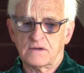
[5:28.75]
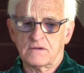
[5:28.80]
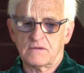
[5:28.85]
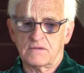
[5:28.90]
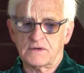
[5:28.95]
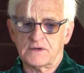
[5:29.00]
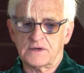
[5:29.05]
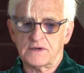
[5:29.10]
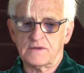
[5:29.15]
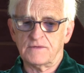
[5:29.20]

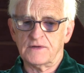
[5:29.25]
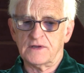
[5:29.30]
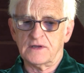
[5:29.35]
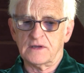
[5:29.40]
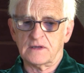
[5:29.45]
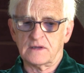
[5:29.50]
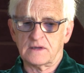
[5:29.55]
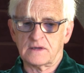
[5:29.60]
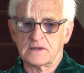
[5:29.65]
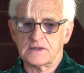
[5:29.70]

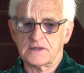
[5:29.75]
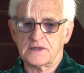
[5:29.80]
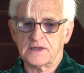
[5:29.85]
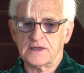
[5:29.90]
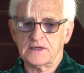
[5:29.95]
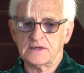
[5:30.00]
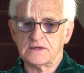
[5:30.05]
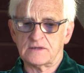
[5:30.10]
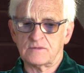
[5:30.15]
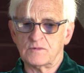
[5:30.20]
creativity
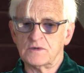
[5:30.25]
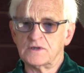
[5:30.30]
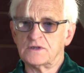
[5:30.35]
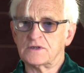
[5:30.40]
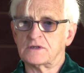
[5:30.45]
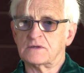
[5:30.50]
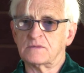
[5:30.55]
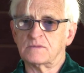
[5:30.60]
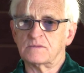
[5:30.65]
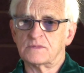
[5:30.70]
contains
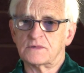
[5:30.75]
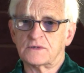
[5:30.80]
wisdom.